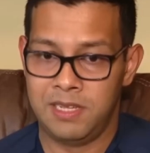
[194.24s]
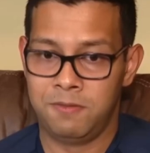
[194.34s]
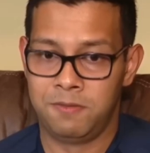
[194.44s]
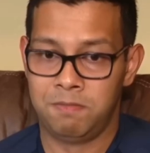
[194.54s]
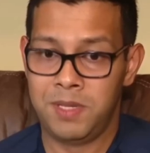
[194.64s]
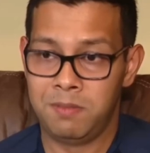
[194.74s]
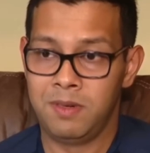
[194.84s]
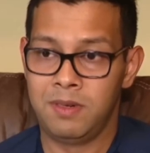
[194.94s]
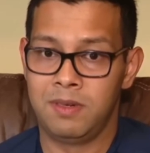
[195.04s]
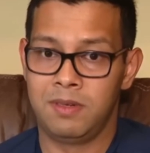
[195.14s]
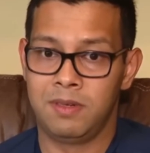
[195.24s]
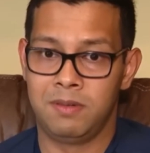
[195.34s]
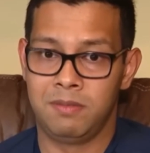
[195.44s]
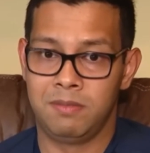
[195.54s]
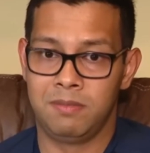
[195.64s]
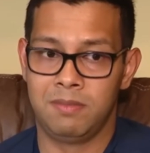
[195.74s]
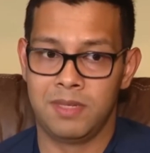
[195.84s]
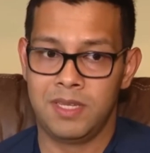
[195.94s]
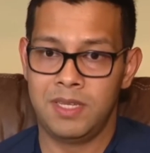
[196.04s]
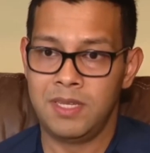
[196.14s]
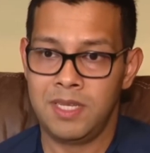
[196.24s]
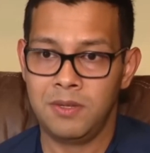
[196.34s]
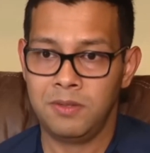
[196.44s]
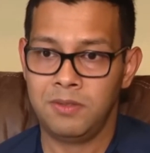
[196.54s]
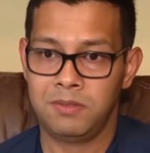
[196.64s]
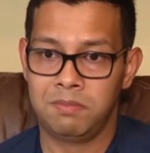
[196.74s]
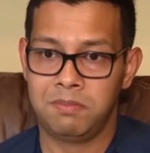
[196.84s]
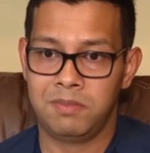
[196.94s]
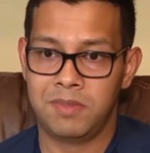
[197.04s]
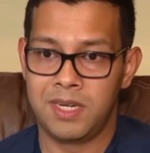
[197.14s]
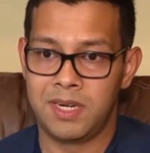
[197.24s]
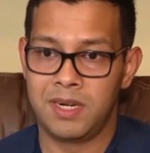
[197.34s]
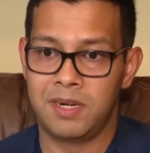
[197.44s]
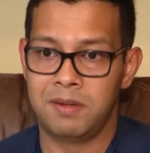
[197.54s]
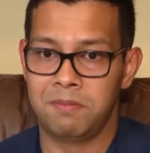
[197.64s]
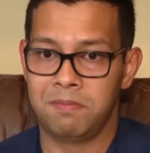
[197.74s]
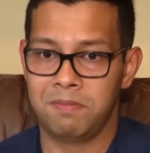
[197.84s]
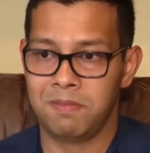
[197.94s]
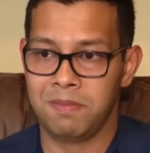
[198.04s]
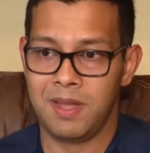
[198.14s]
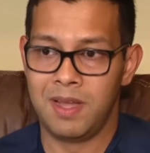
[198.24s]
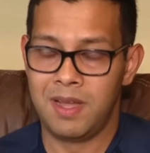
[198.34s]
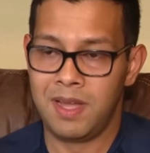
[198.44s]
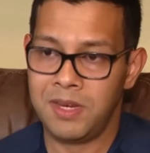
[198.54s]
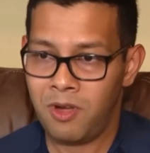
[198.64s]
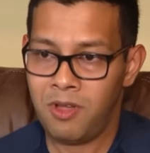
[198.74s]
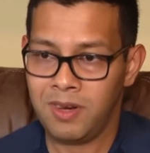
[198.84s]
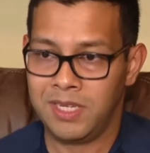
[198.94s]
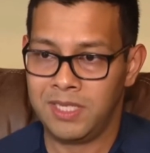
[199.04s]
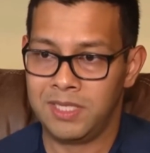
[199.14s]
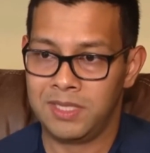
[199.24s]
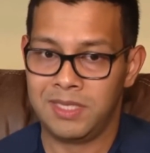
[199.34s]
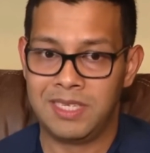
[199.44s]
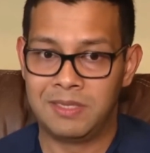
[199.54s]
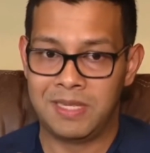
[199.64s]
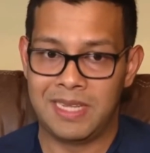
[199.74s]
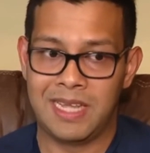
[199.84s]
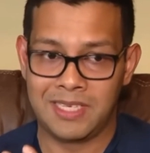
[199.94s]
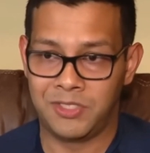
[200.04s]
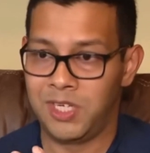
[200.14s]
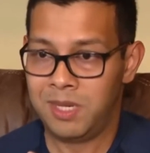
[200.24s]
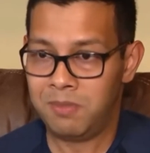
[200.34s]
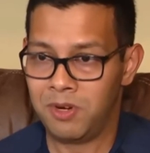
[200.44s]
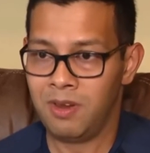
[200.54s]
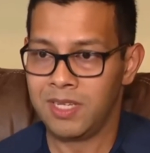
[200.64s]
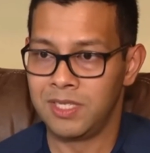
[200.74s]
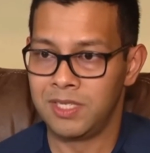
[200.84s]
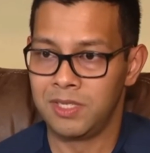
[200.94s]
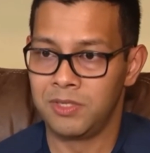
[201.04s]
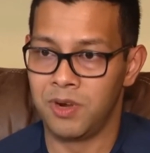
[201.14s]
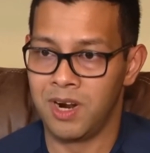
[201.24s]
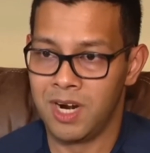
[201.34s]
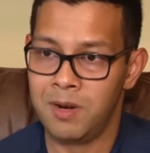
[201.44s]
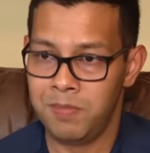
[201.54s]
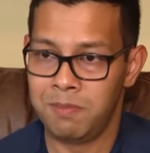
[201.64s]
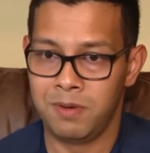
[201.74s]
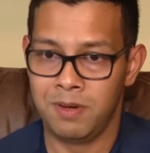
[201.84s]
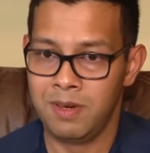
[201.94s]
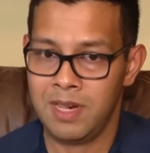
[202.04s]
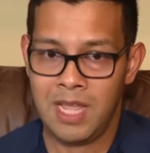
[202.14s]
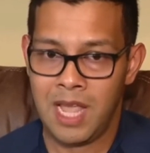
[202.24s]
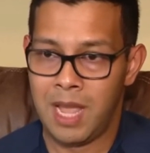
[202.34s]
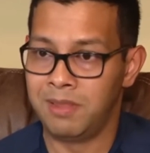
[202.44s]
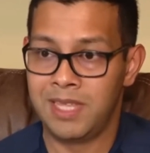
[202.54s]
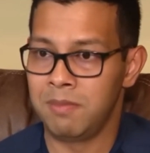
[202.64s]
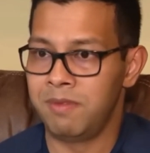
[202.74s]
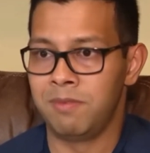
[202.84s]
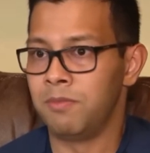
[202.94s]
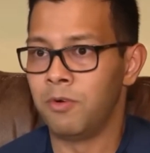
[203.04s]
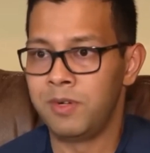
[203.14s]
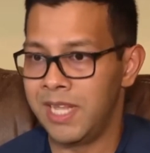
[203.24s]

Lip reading: If people use their knowledge, this extreme knowledge, to harm people, I mean, they can be even more